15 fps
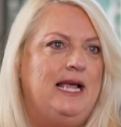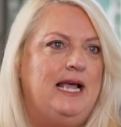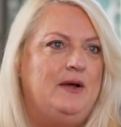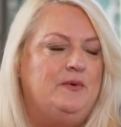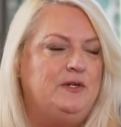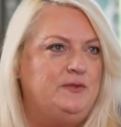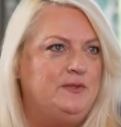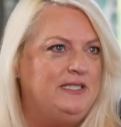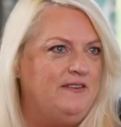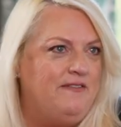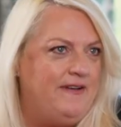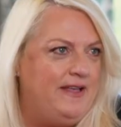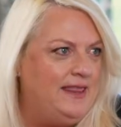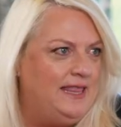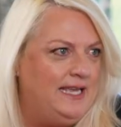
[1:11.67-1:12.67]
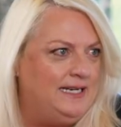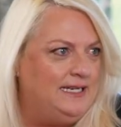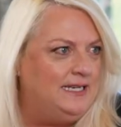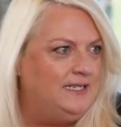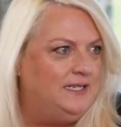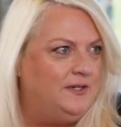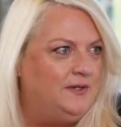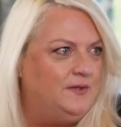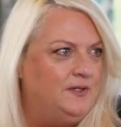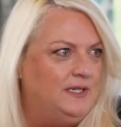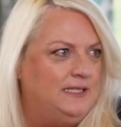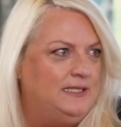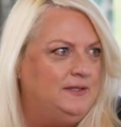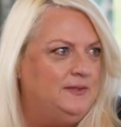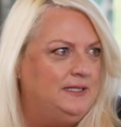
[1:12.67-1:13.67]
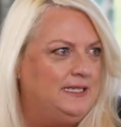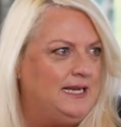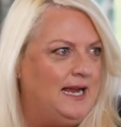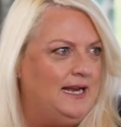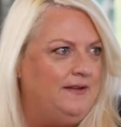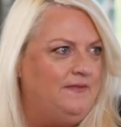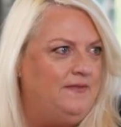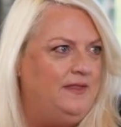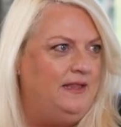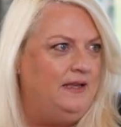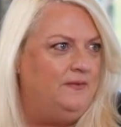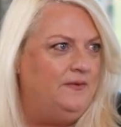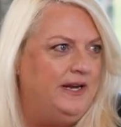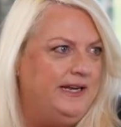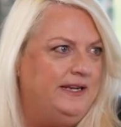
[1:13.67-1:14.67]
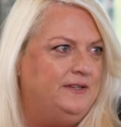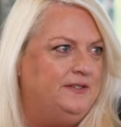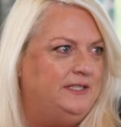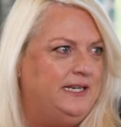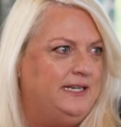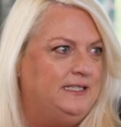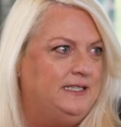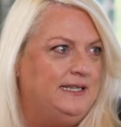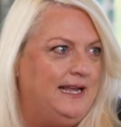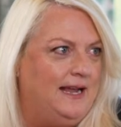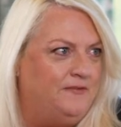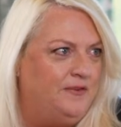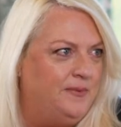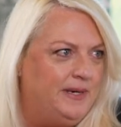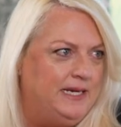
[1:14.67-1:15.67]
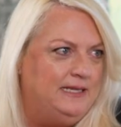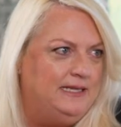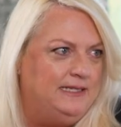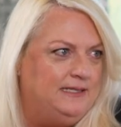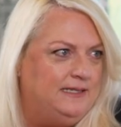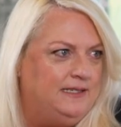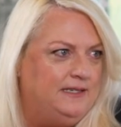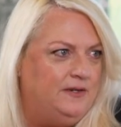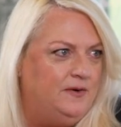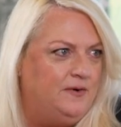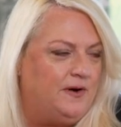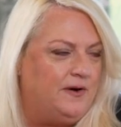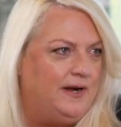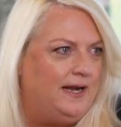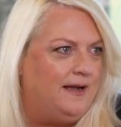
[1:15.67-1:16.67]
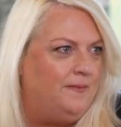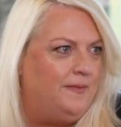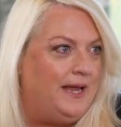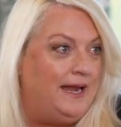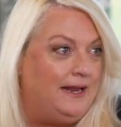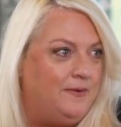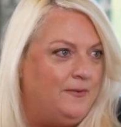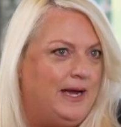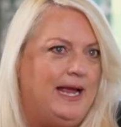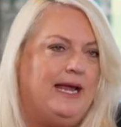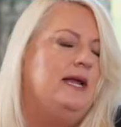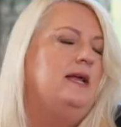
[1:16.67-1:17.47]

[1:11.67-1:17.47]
which was a fun thing to do because it was kind of the radio station that everybody listened to growing up anyway.